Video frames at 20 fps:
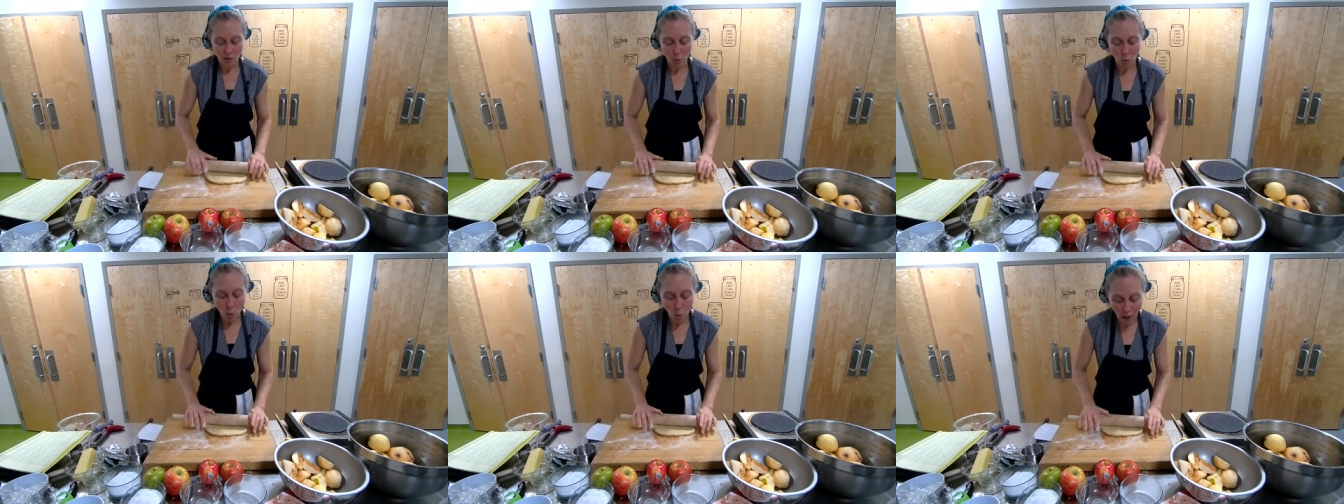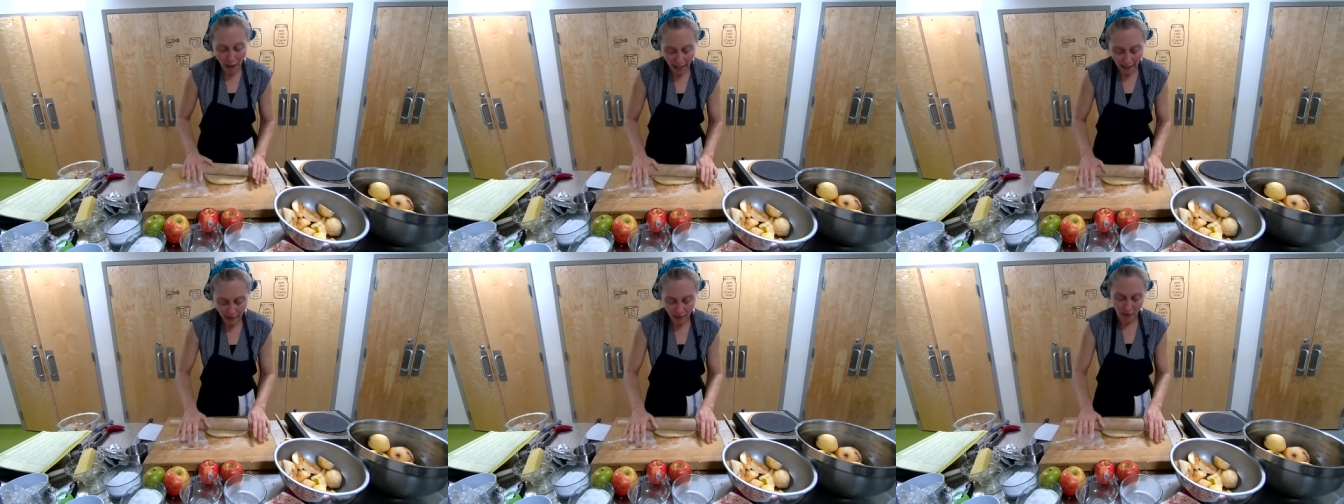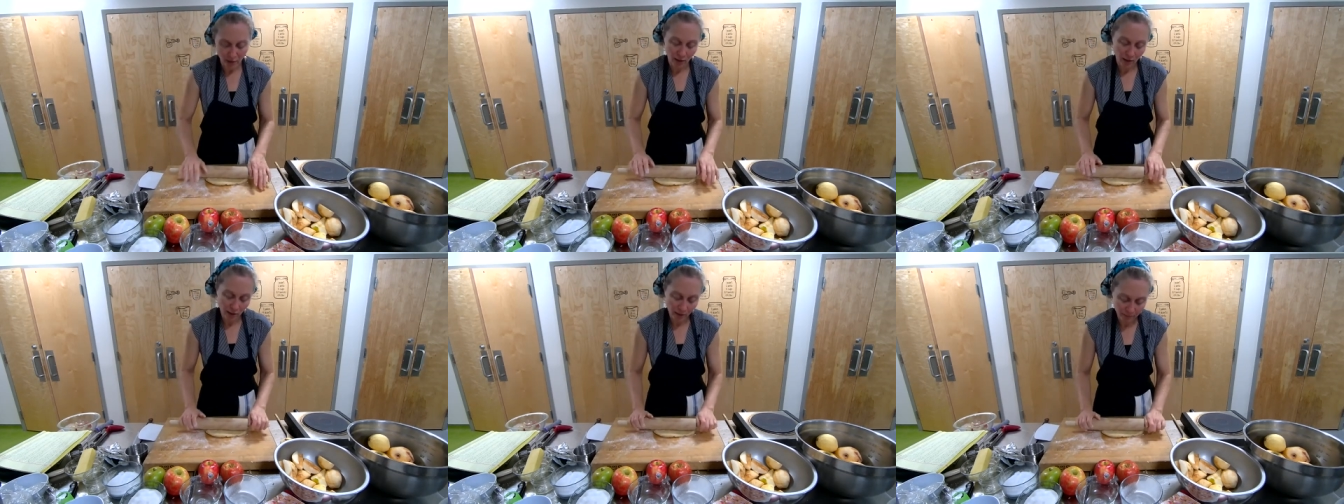
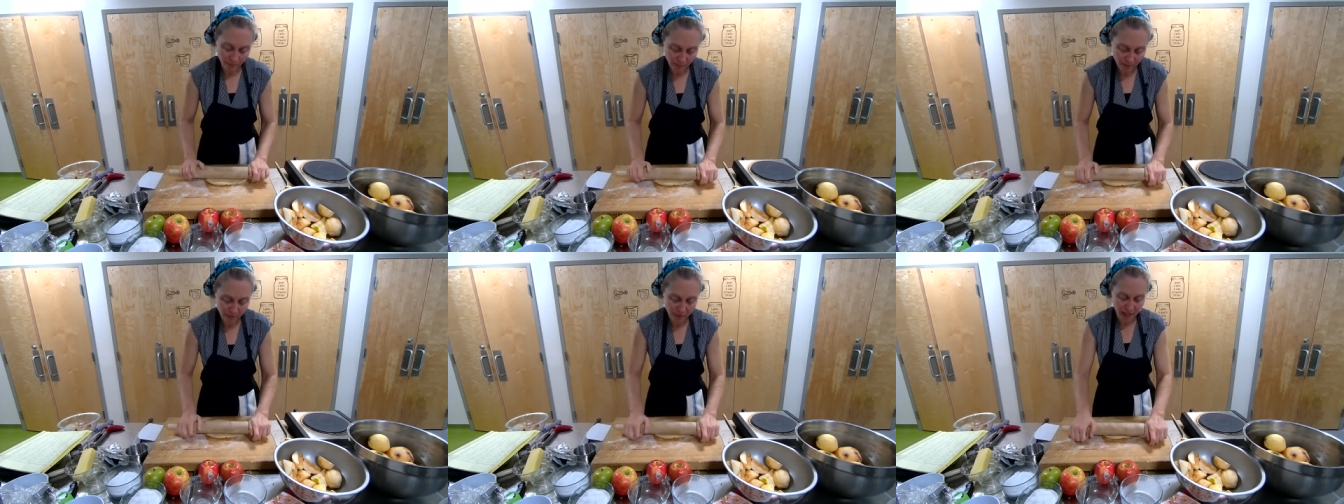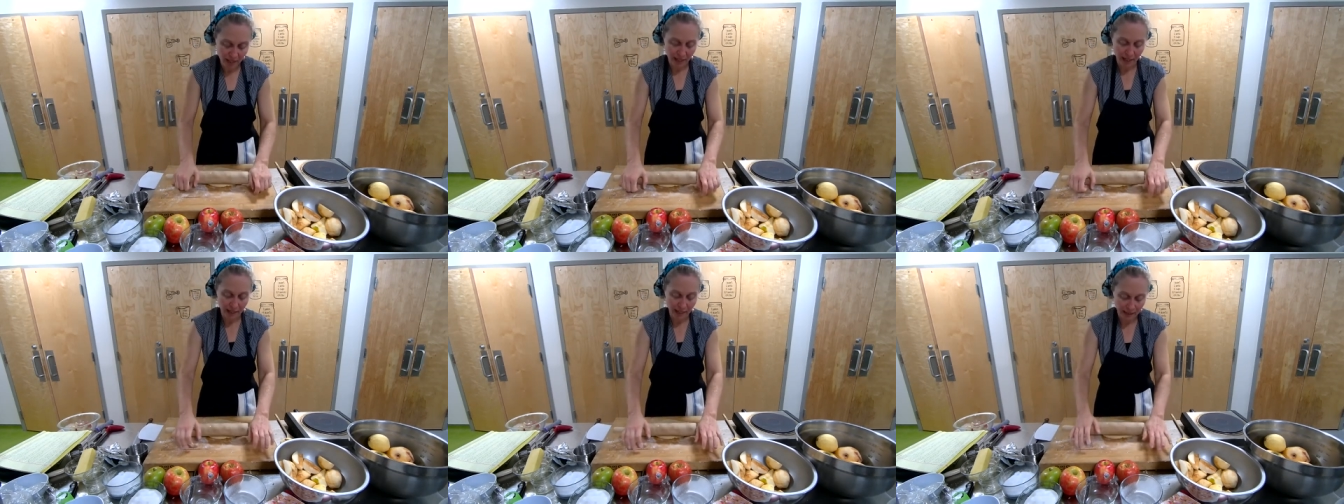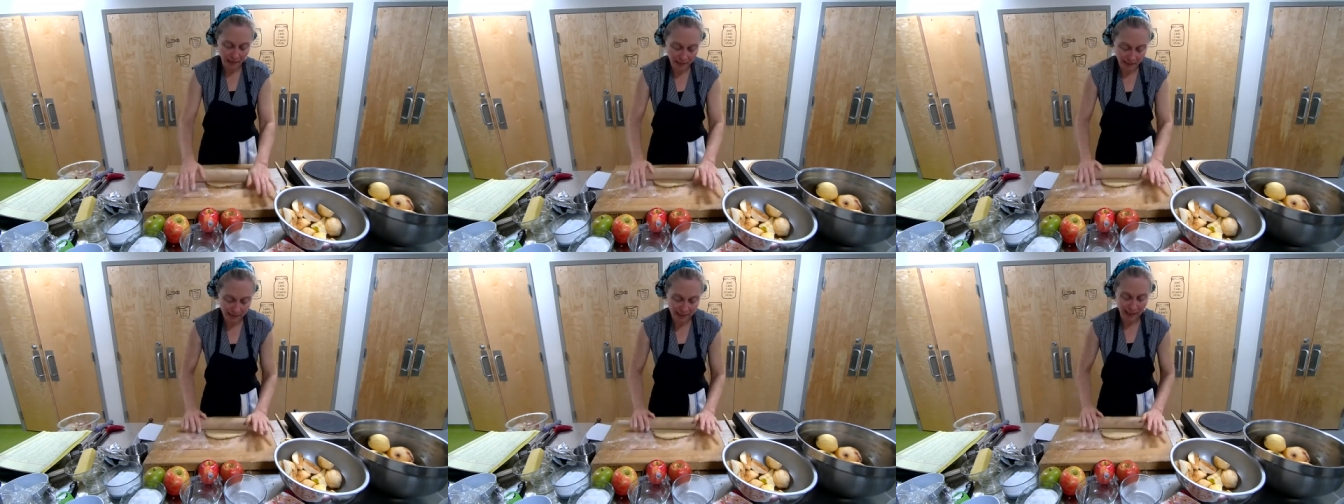wider
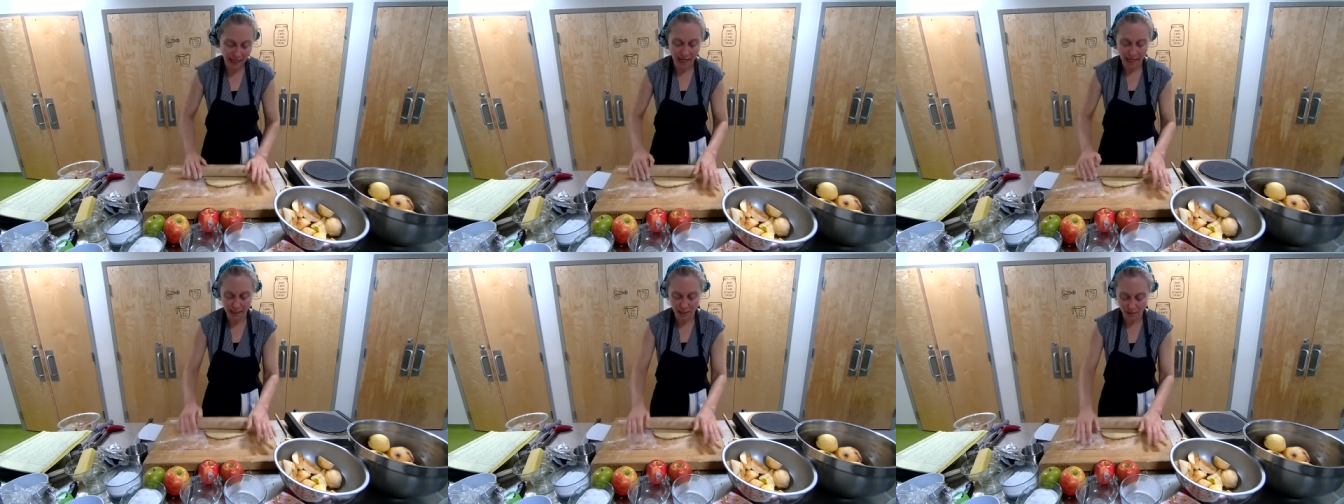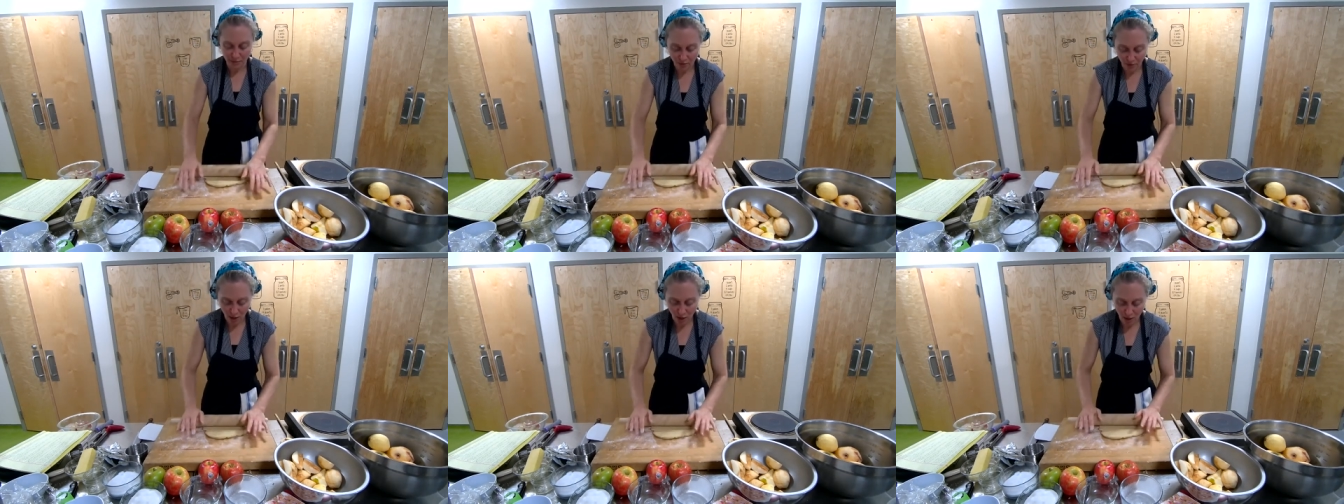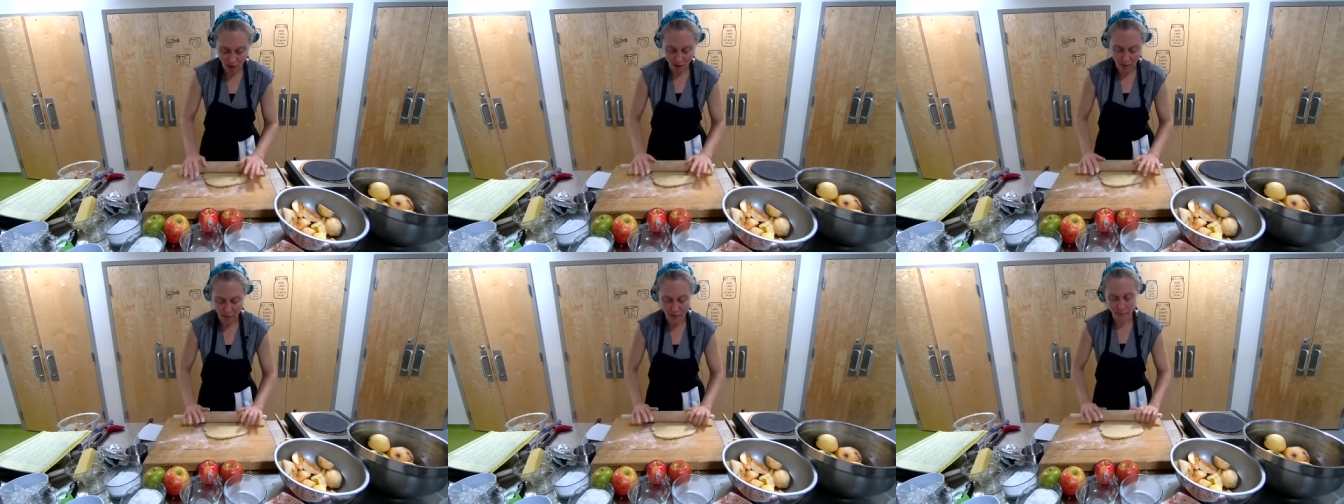than the size of
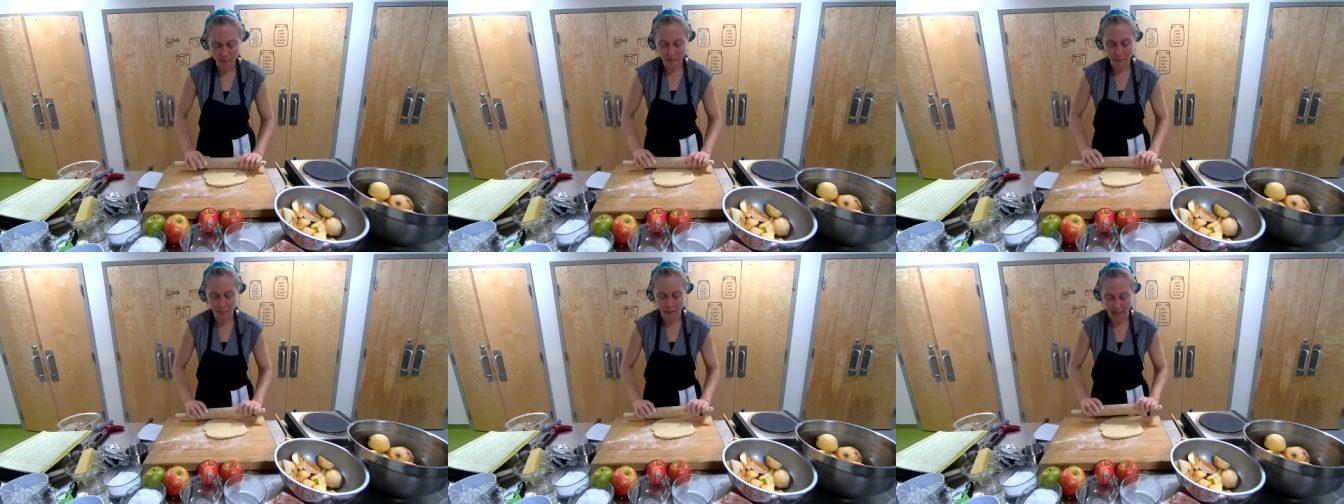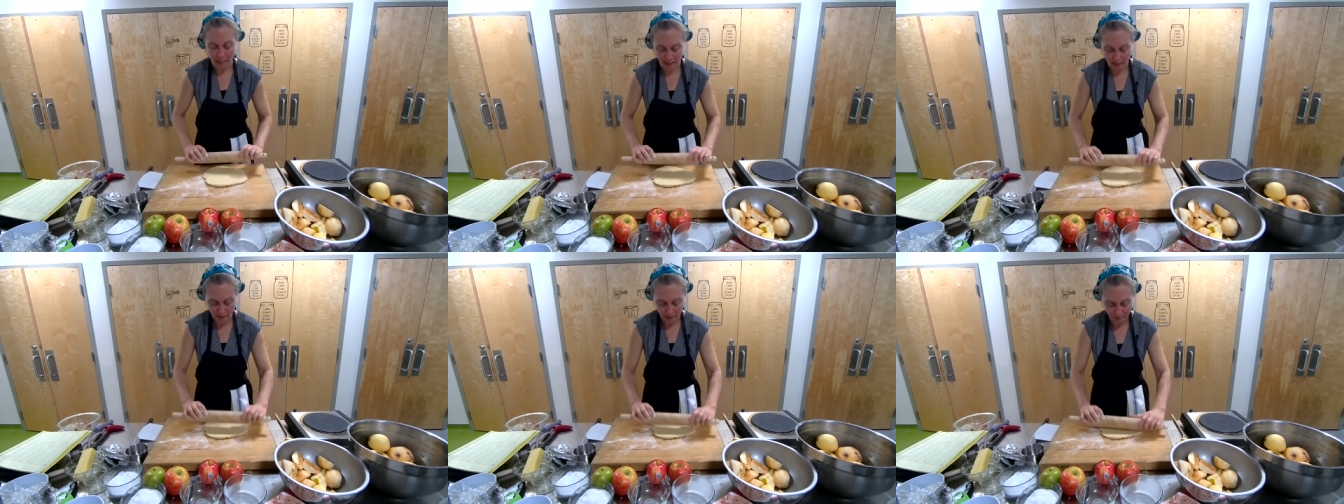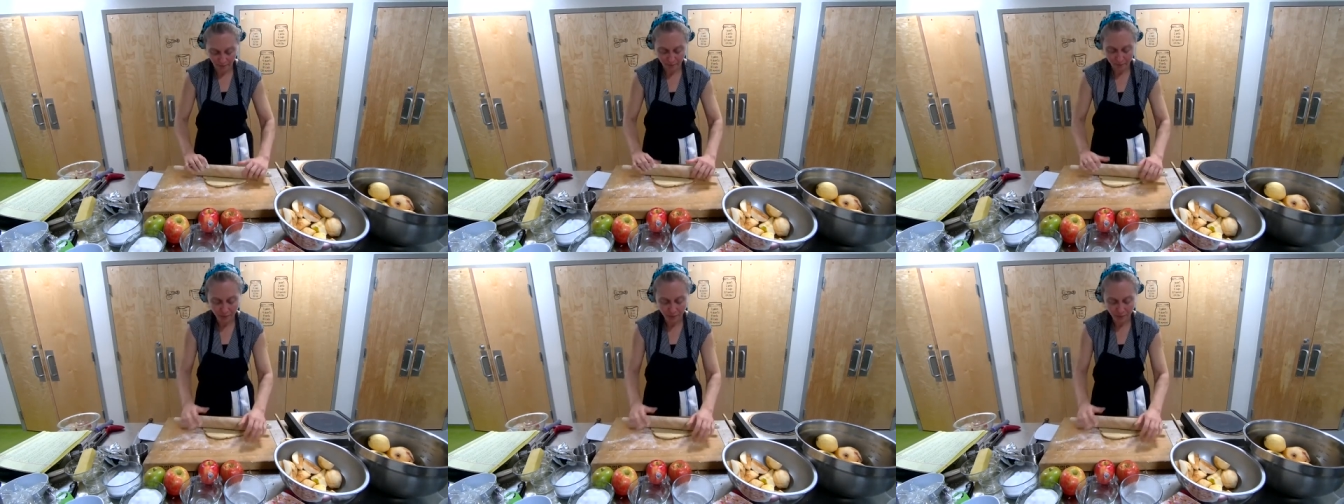our pan.